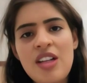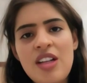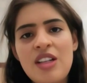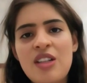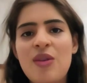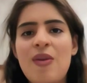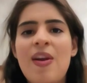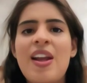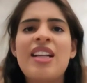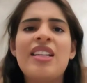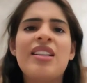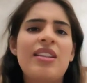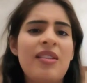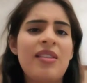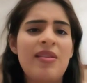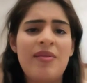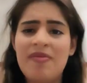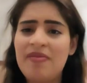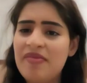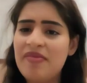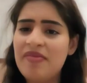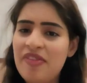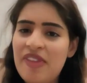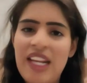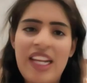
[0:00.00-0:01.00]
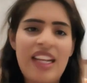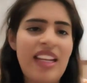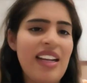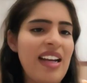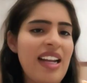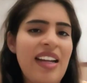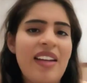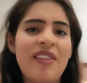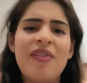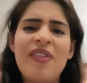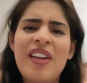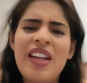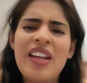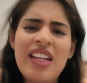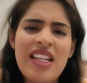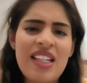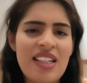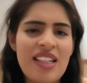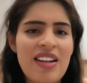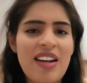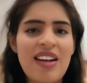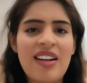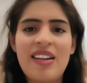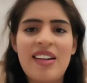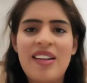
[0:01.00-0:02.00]
So as a very like very
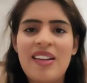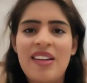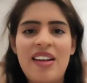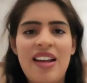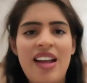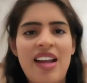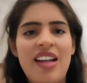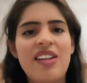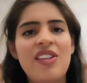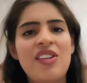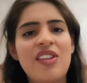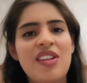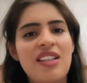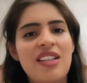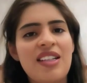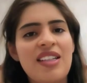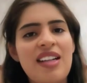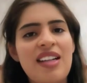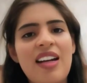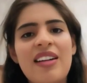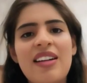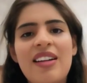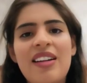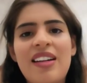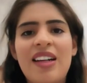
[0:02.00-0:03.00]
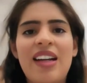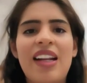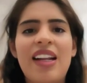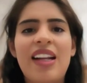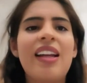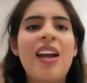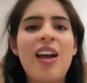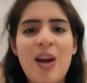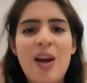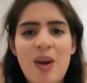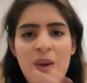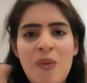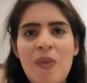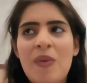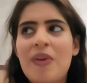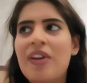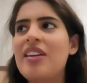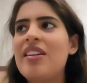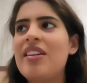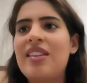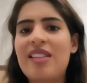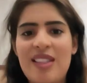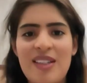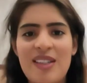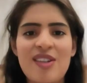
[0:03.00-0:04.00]
starter, I just started like how
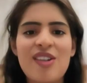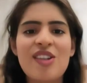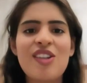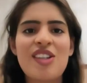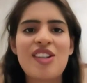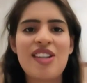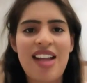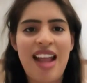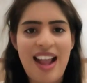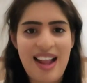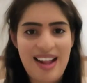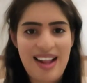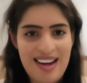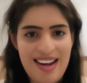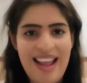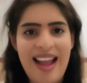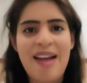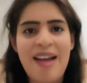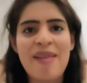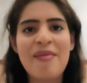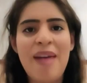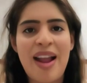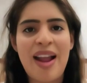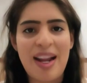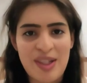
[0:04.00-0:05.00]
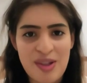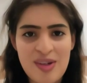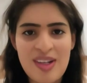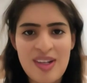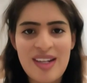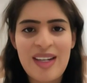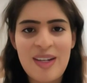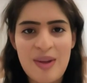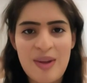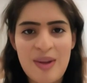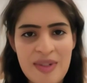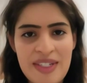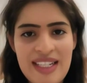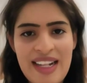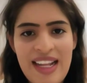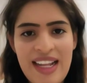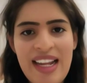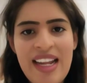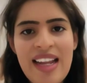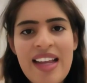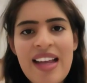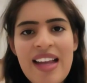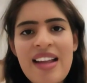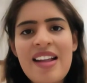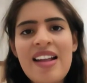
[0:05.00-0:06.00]
a research lab actually looks
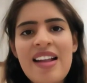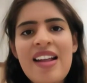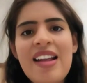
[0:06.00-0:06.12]
like.